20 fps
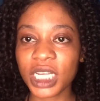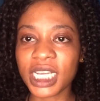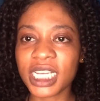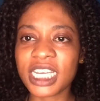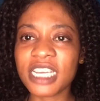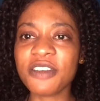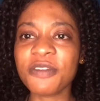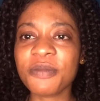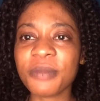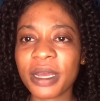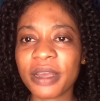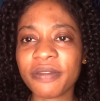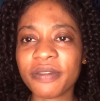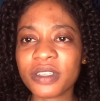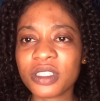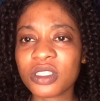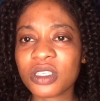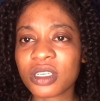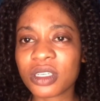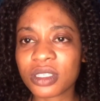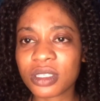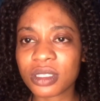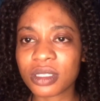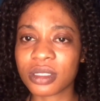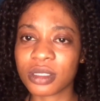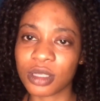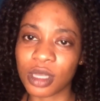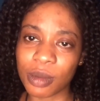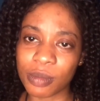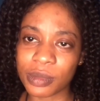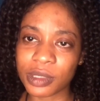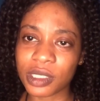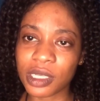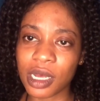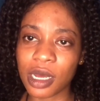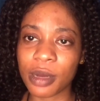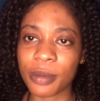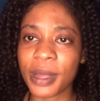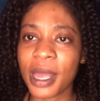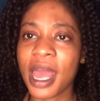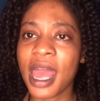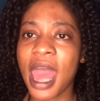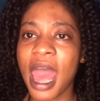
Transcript: Give my videos thumbs up